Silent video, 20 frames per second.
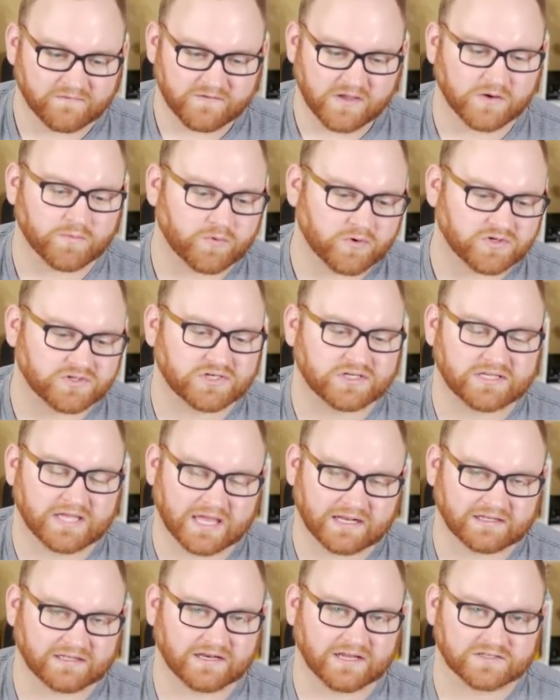Fatal Push can
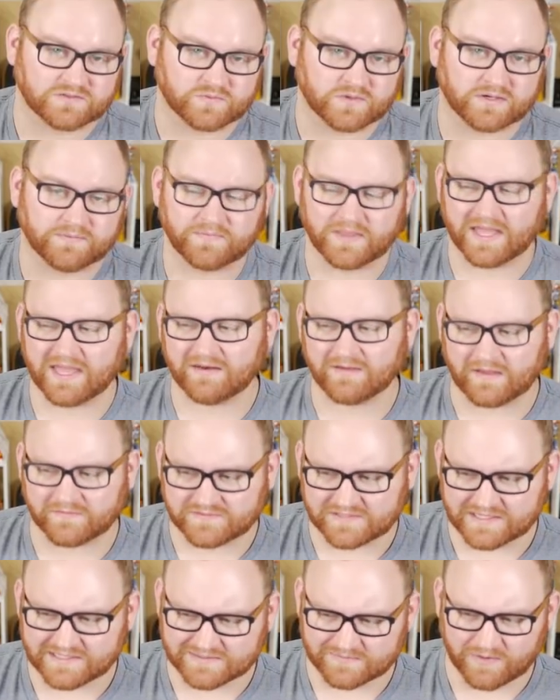handle it as well. And
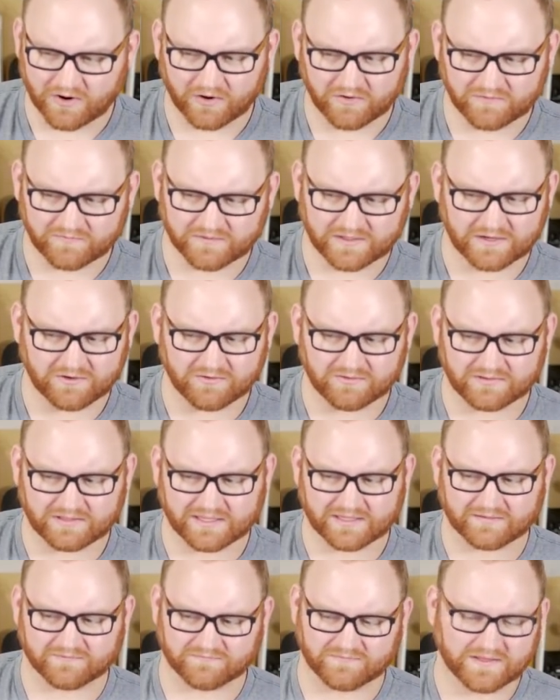I've seen some Heart of Kiran
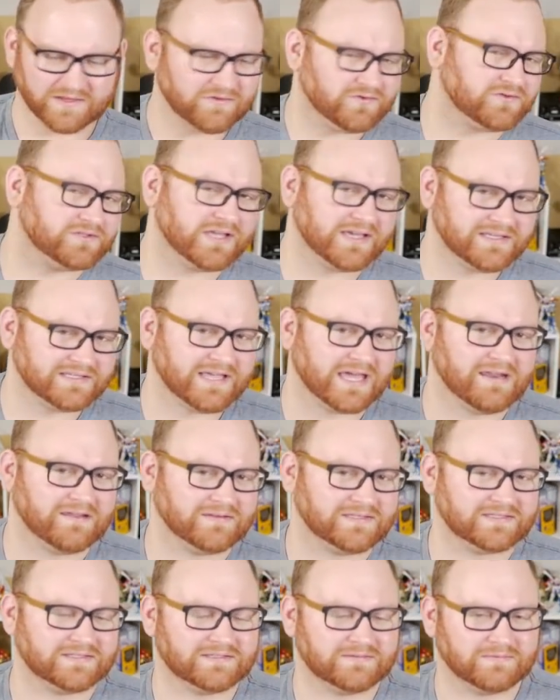like vehicle decks kind
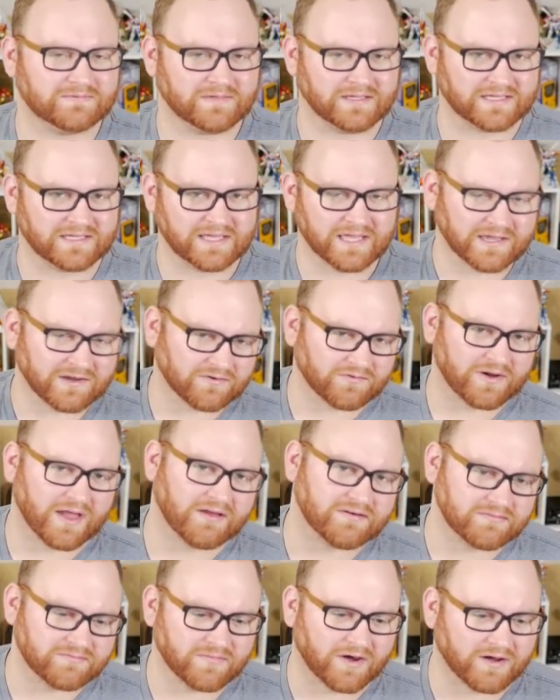of like kicking
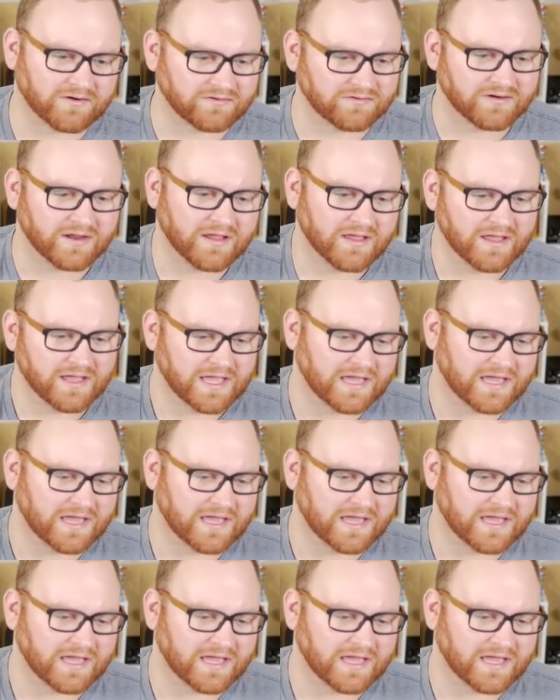around in Modern,